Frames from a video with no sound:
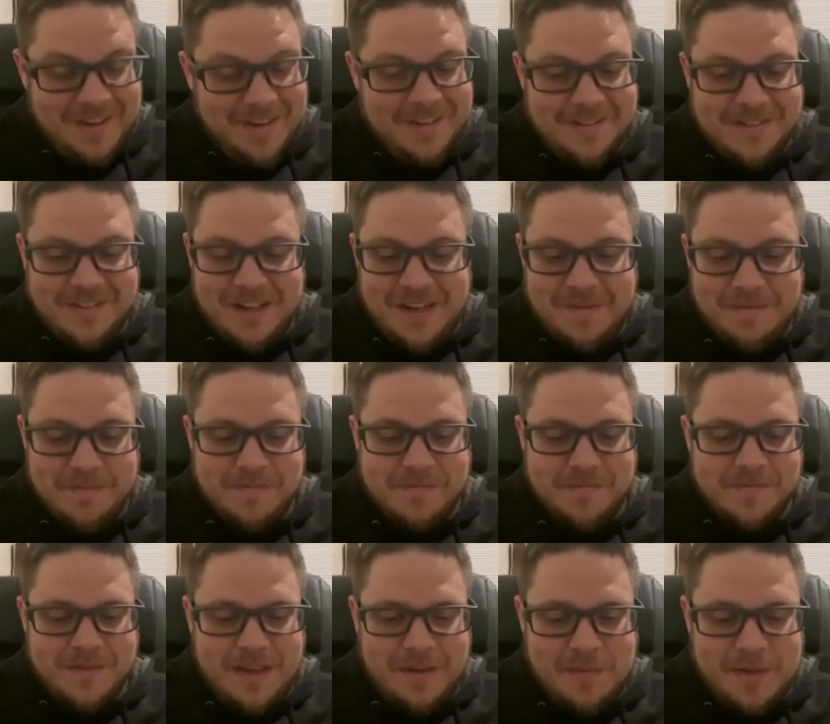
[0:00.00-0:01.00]

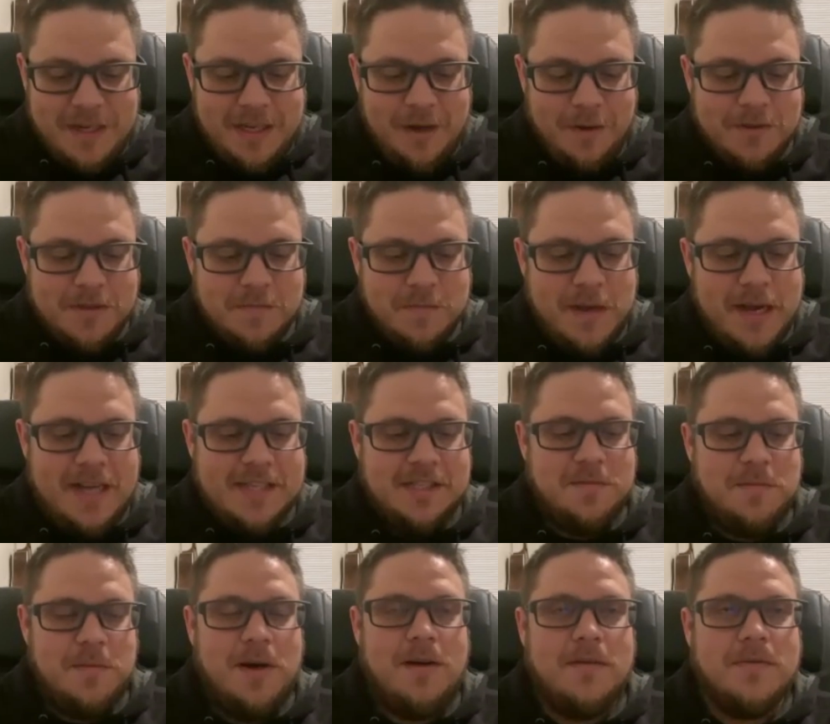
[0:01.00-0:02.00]
I've been coaching
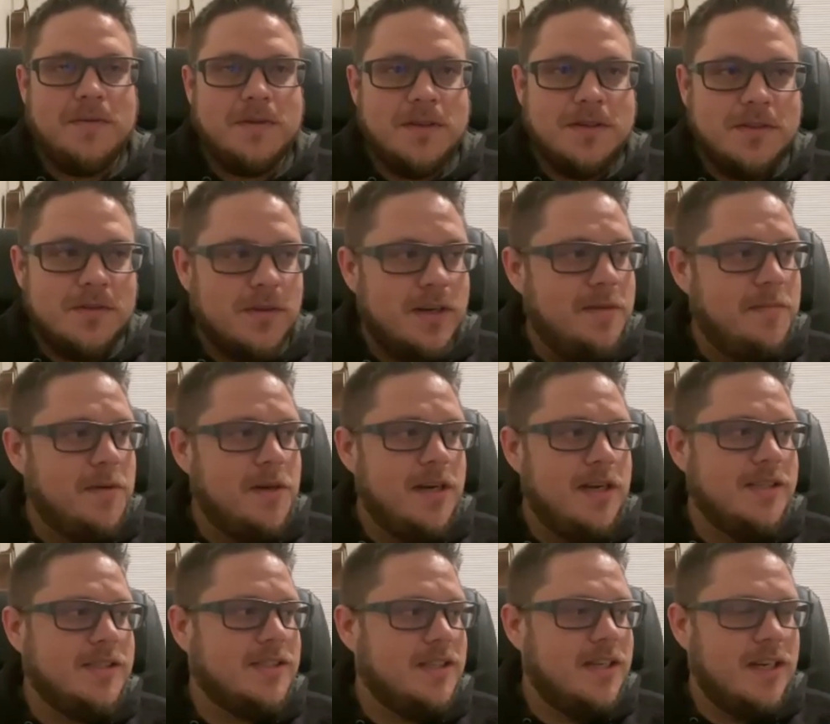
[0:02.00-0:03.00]
basketball for 3
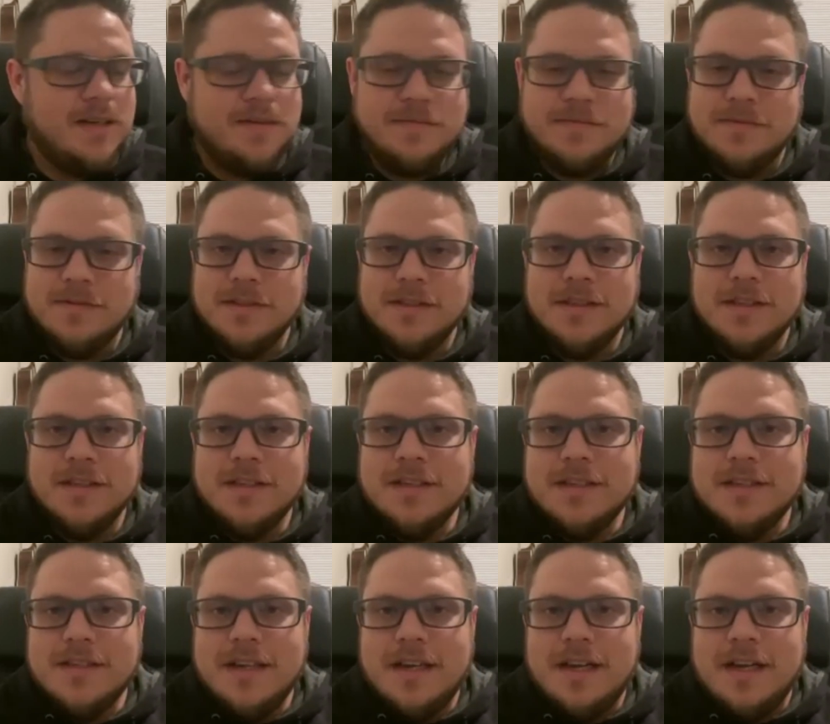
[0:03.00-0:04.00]
months, and
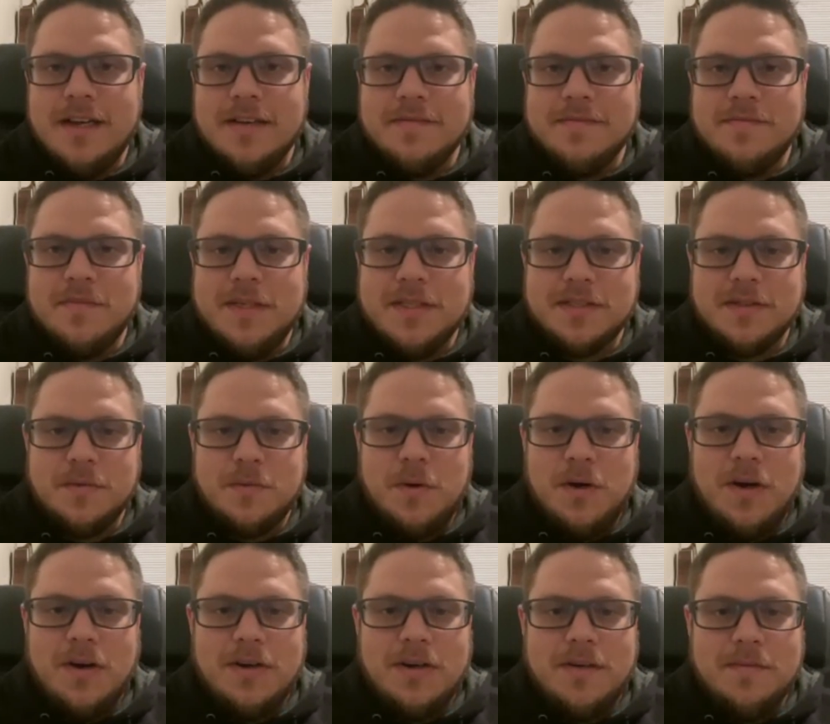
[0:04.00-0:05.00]
I've missed the
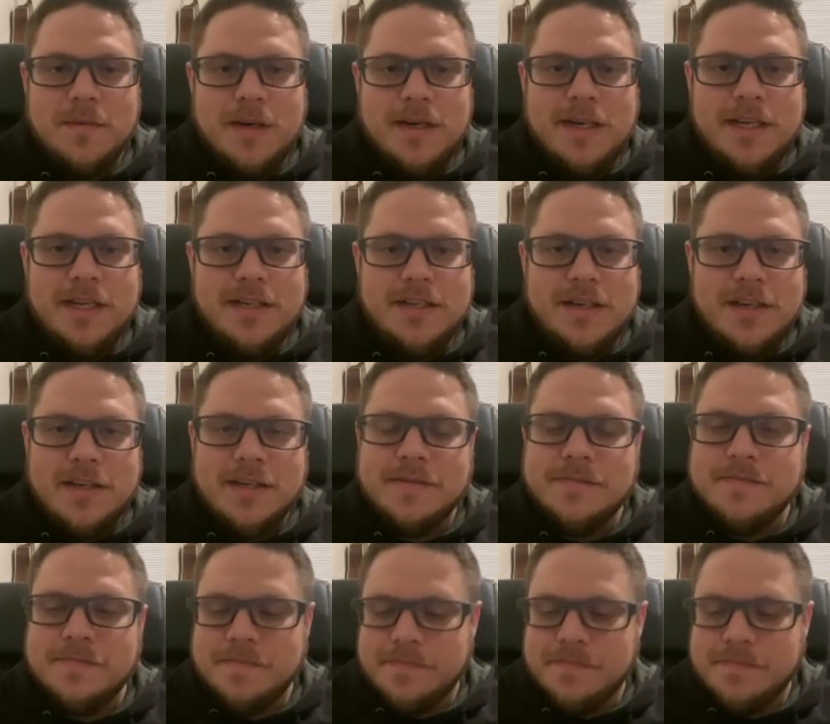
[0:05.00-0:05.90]
water. I'm ready to get on it.